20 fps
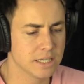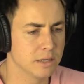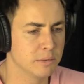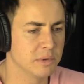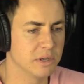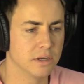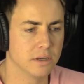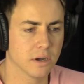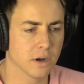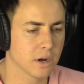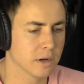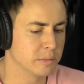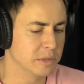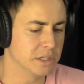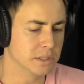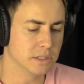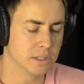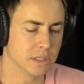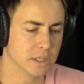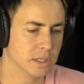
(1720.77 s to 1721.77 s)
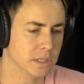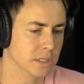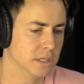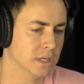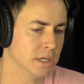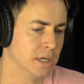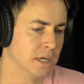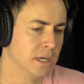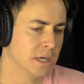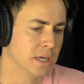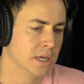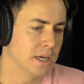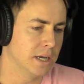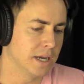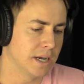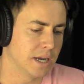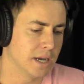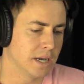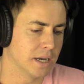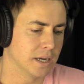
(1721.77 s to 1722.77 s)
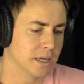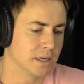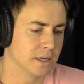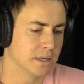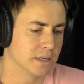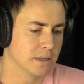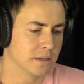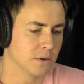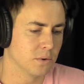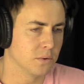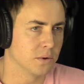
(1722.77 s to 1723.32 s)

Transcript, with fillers: ATB, RBC, uh,